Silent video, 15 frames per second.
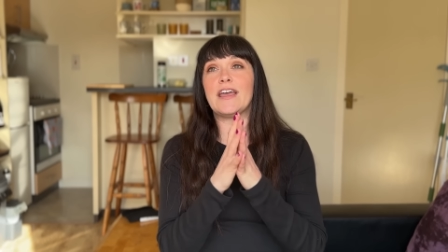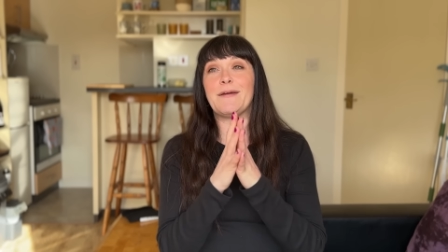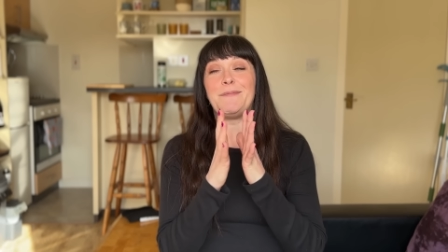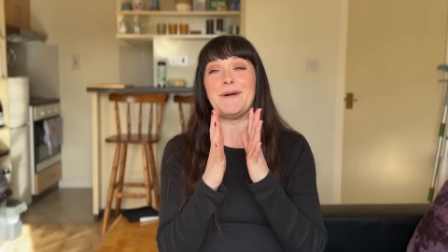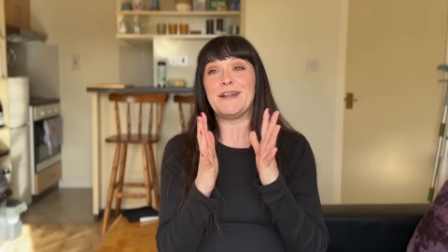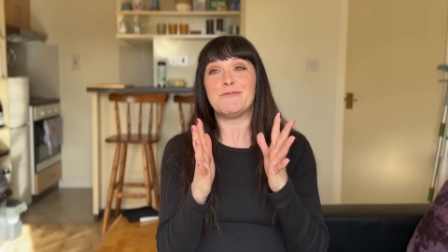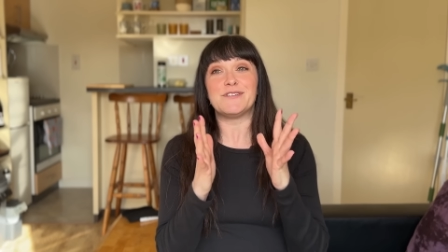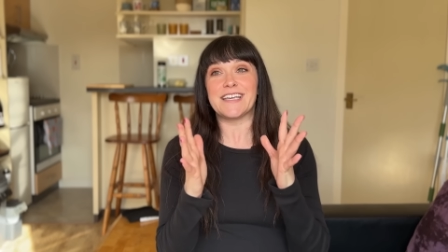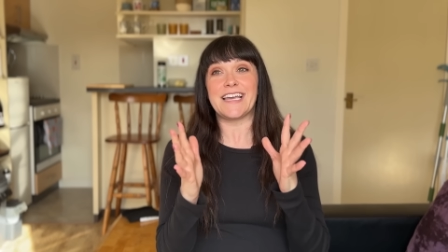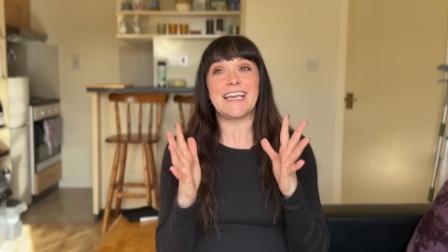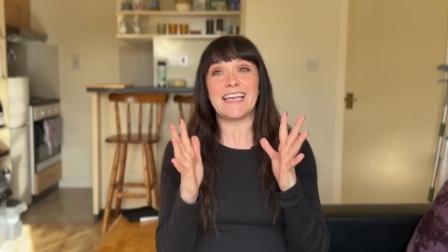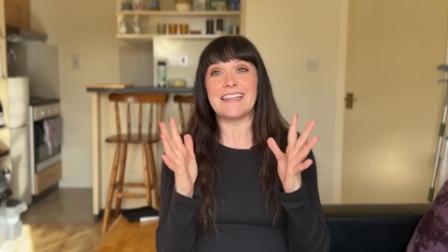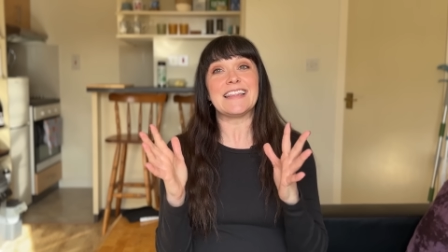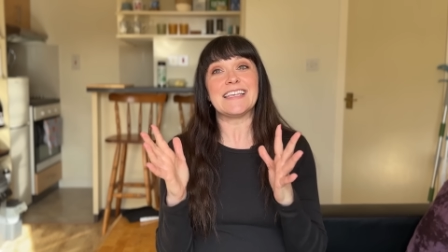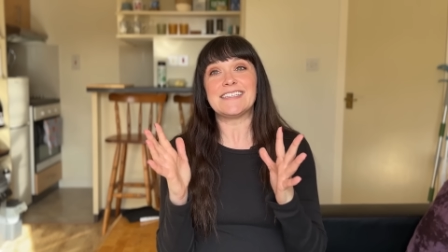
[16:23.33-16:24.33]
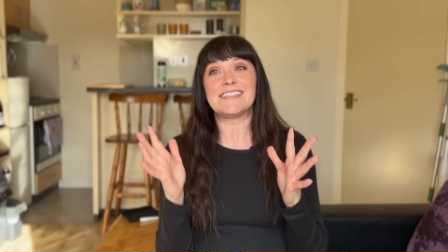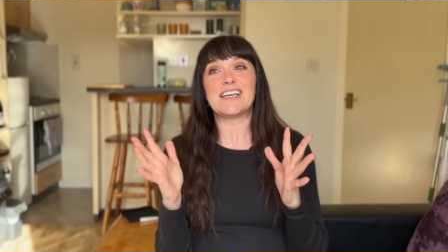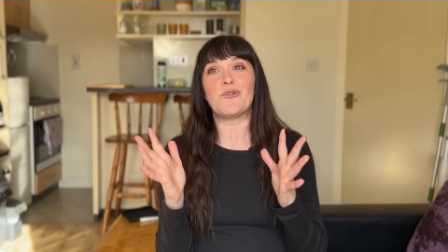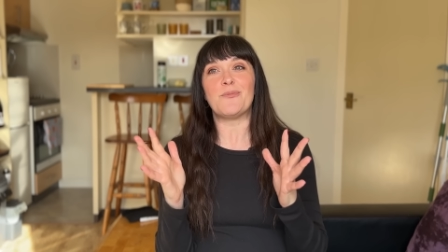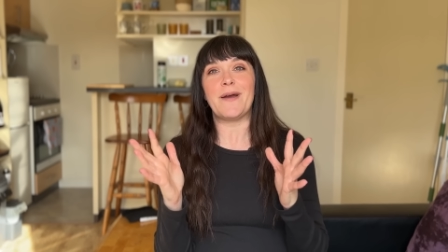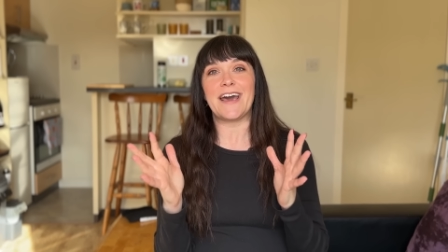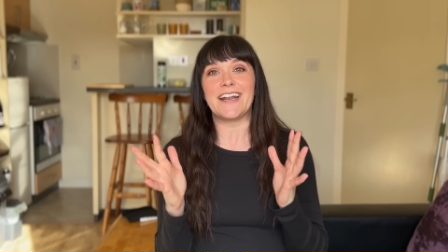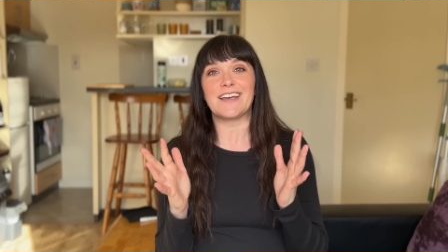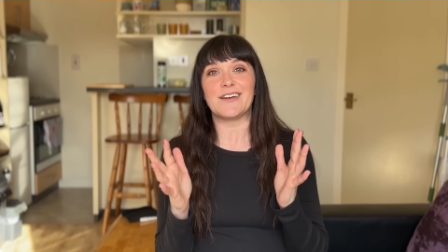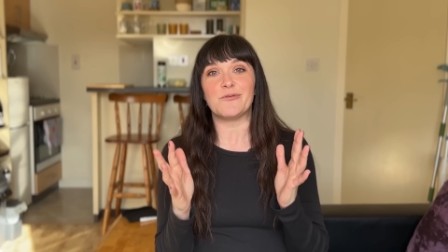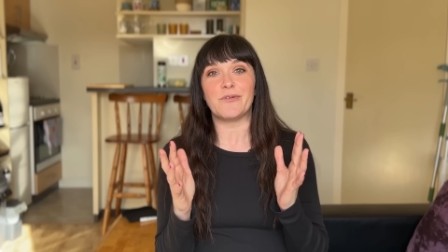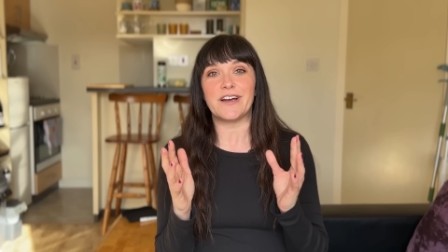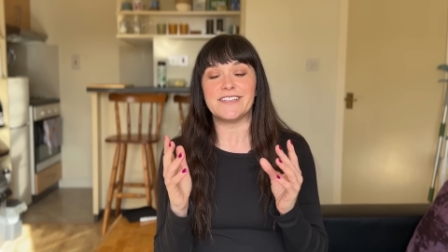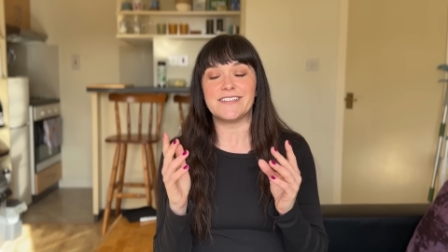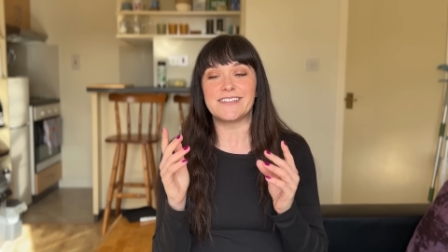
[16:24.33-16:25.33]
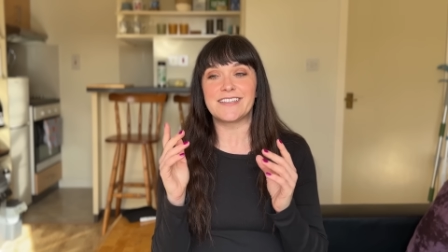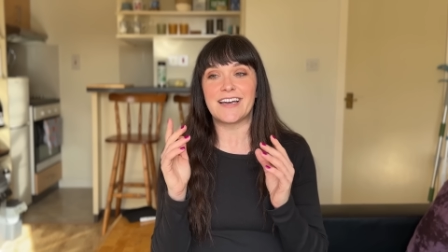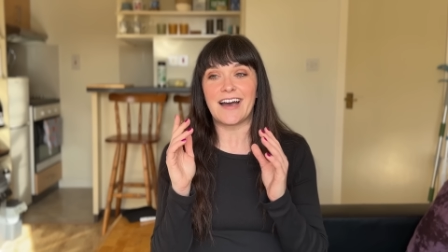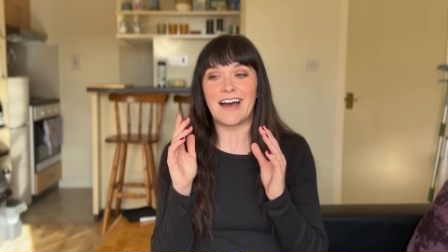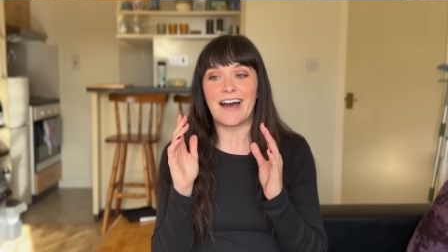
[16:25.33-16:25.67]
But it was like, this is how manic it was.